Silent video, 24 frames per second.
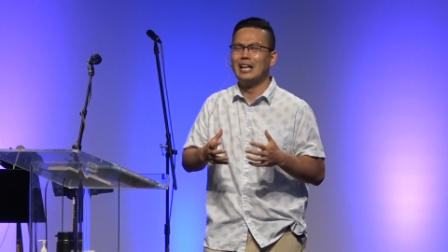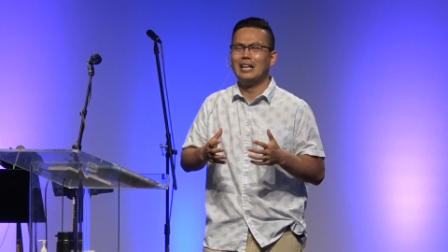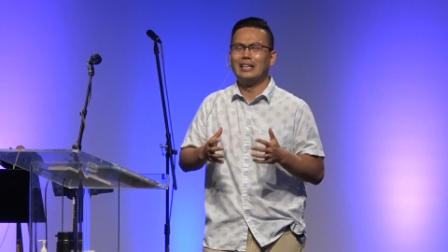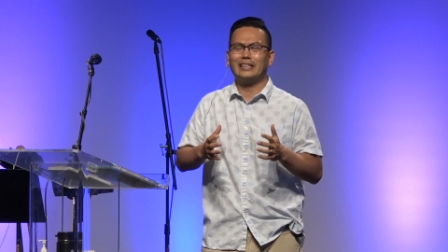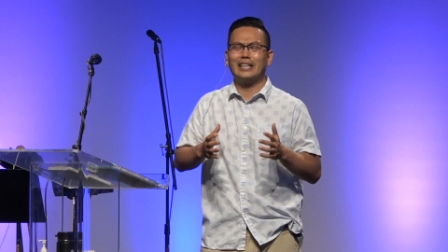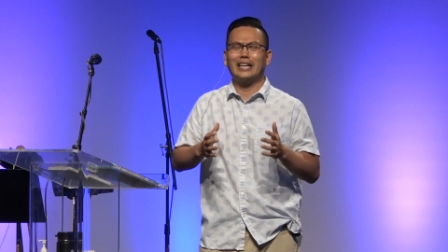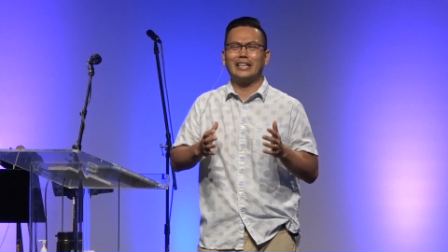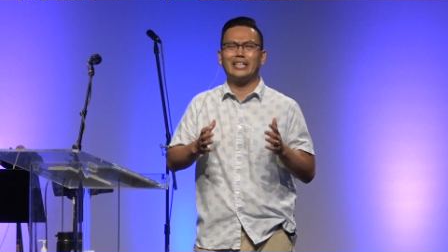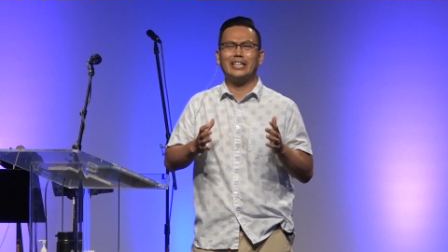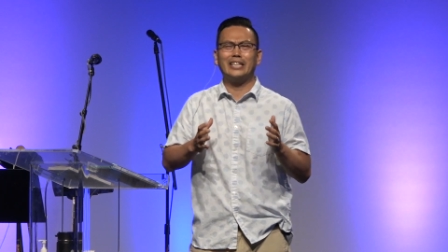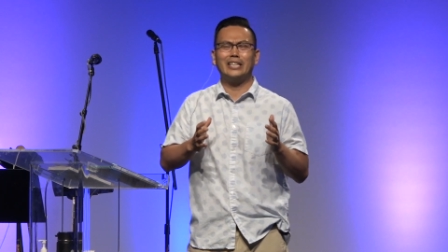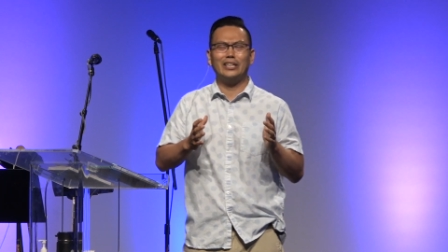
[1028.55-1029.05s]

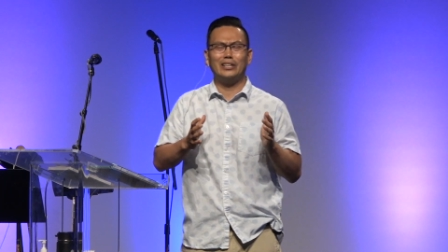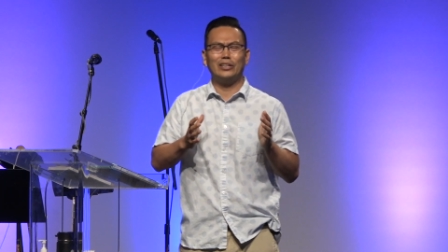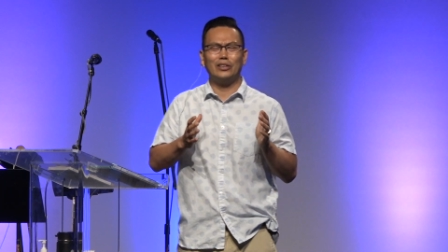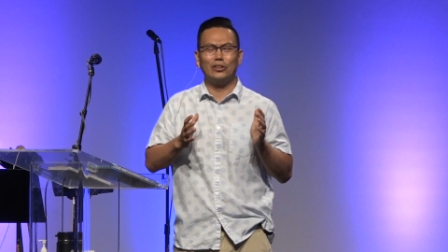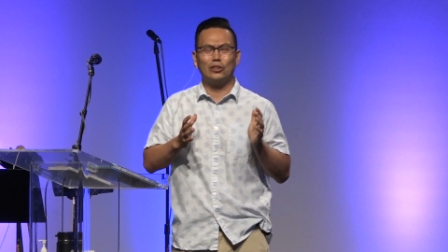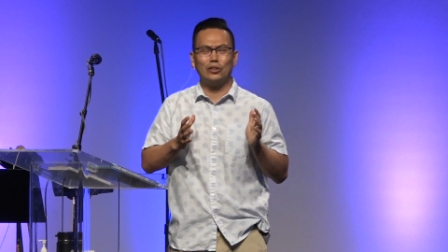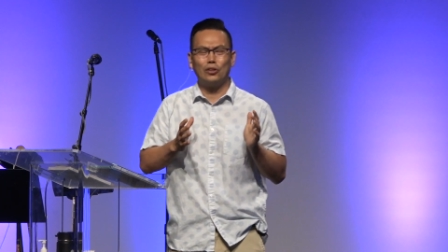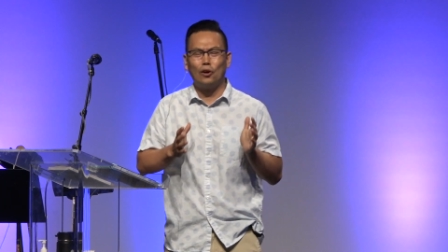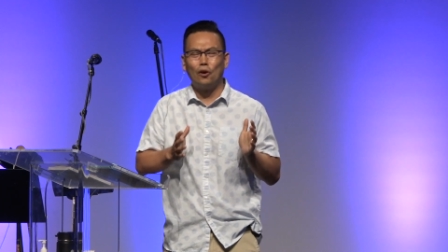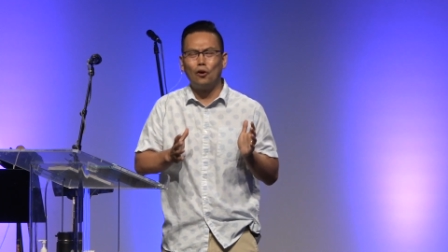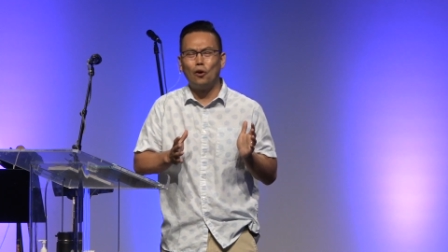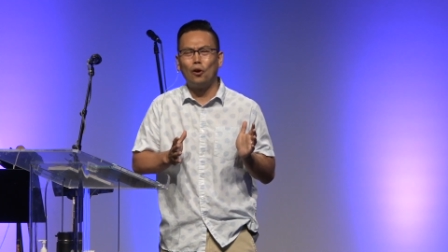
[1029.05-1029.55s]
that he
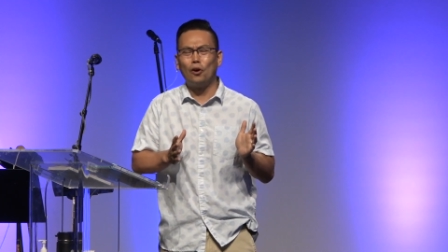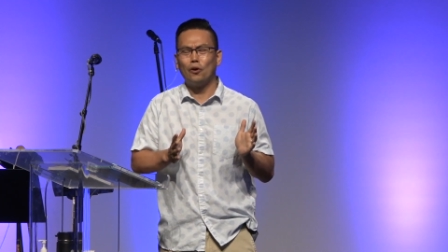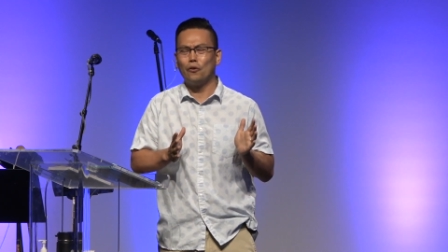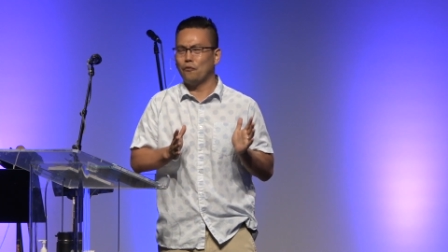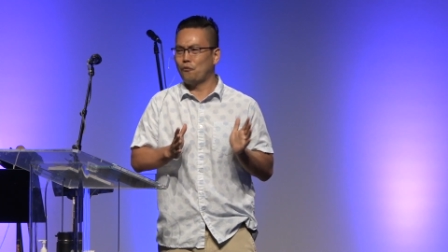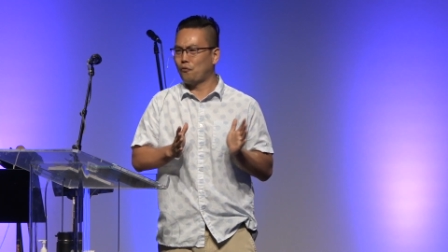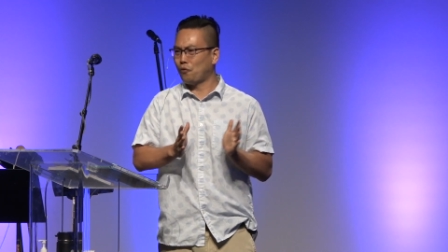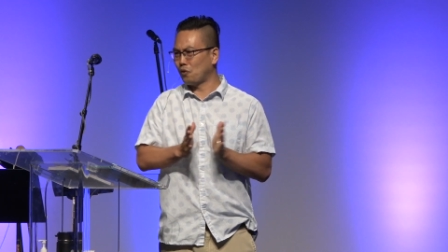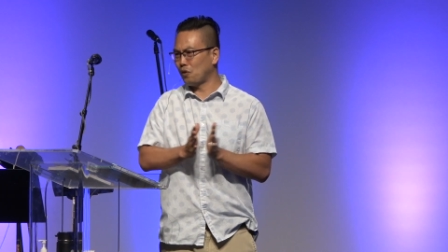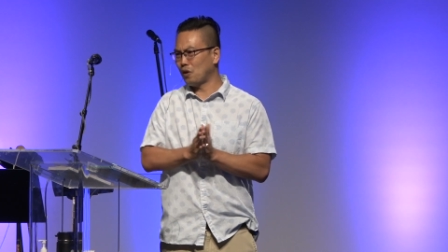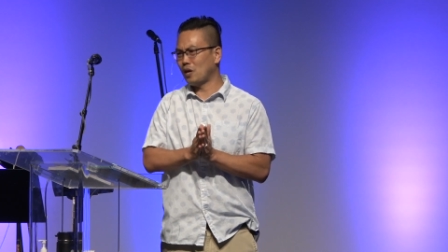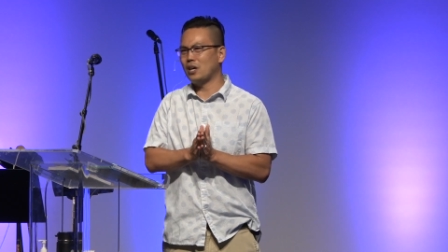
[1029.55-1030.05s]
longed
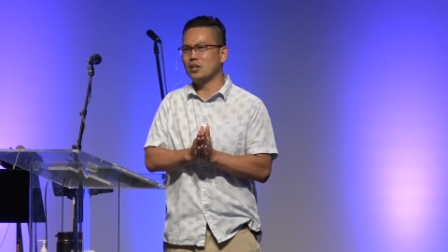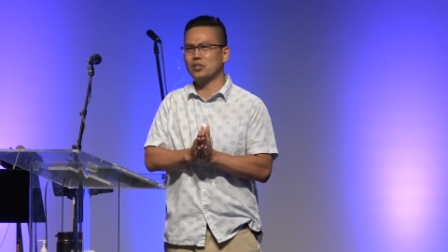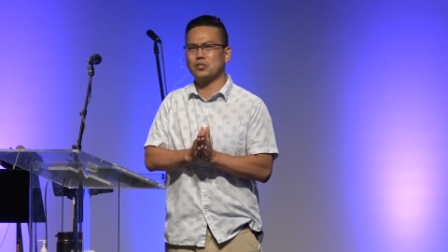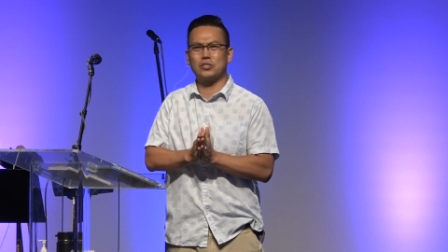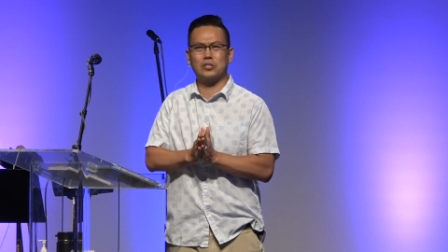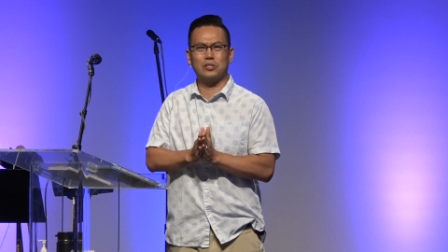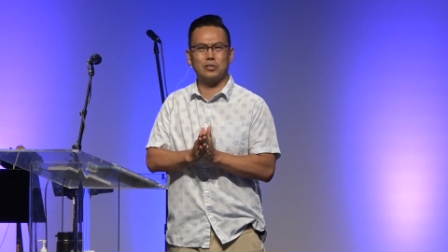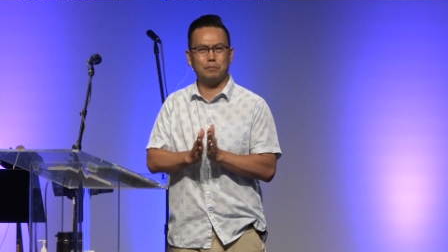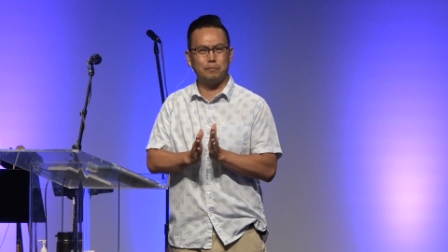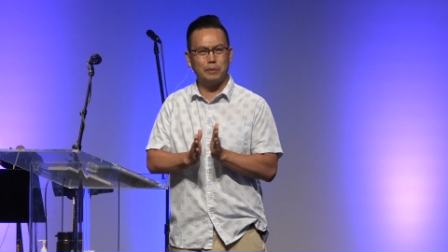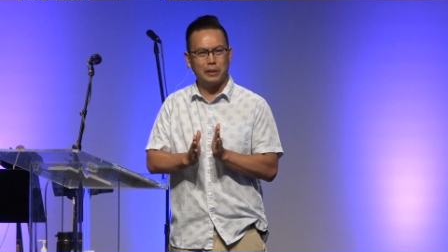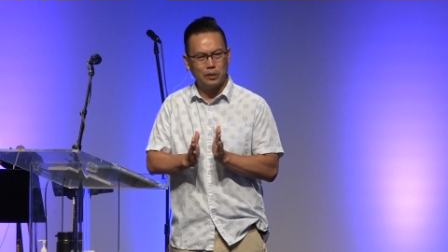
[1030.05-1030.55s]
for us
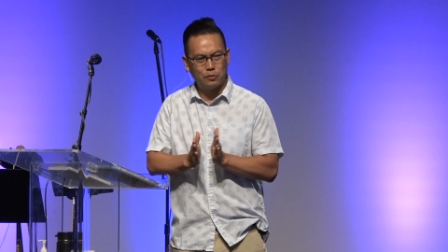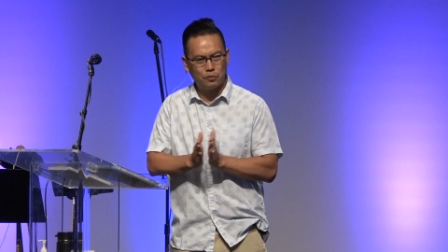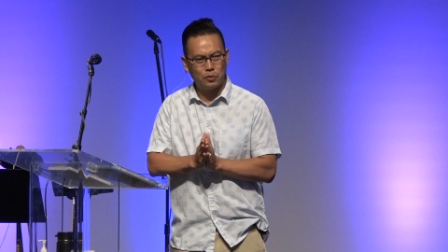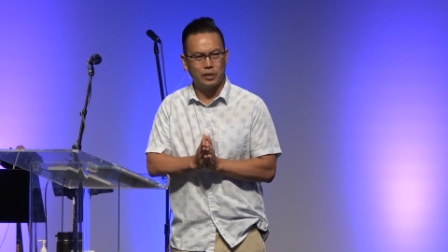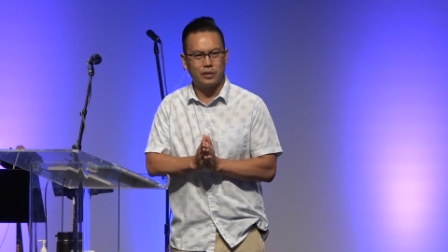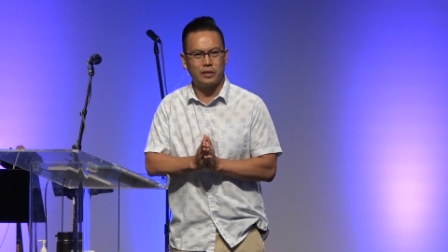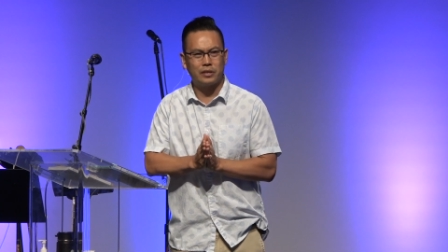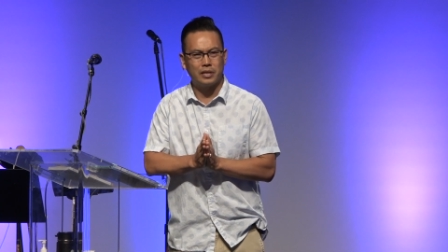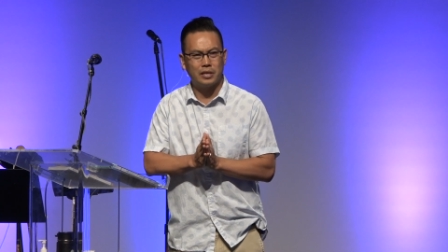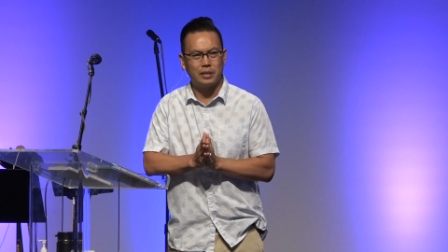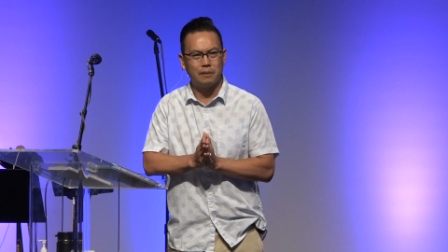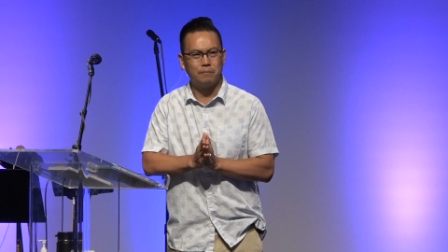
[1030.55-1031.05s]
to be
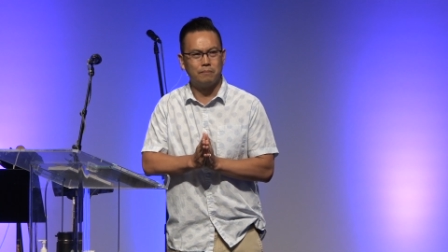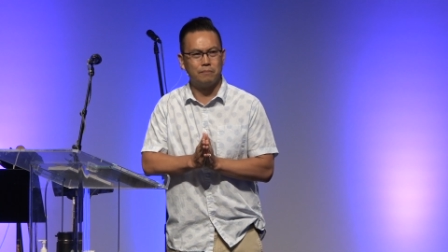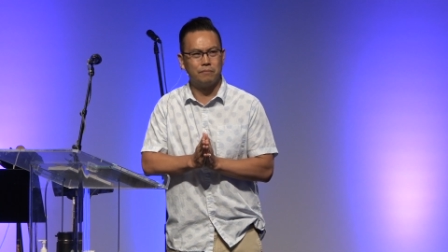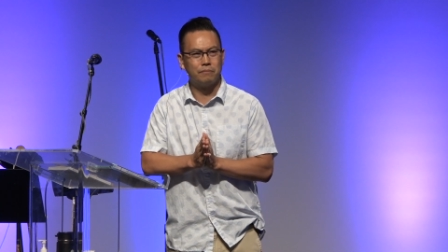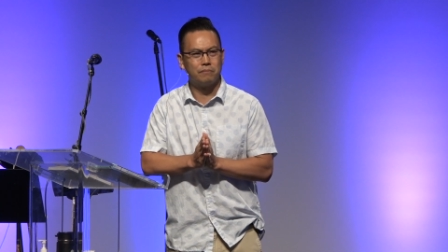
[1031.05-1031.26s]
with him